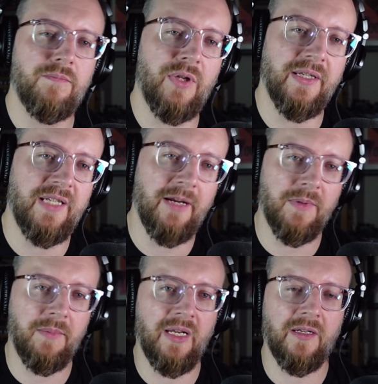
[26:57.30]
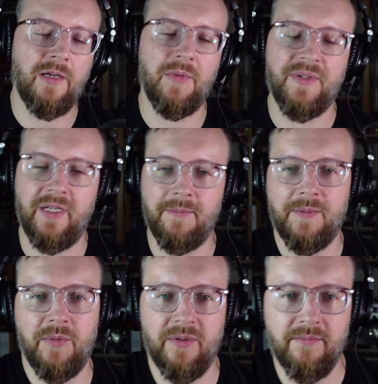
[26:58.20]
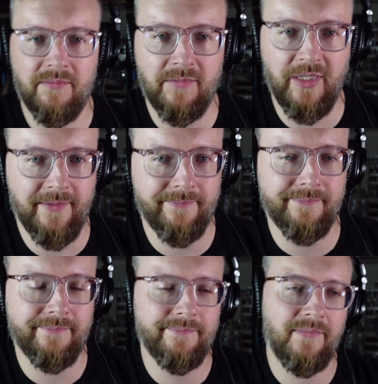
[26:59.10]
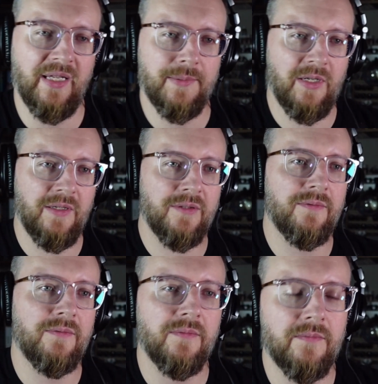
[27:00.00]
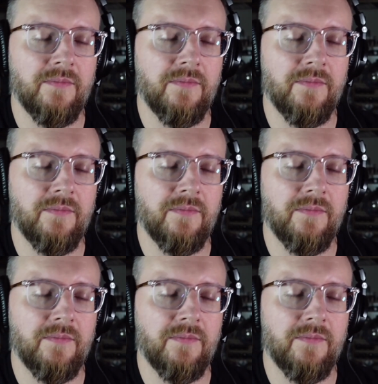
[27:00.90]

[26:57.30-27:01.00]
playing Damn the Man a couple times, but that's about it.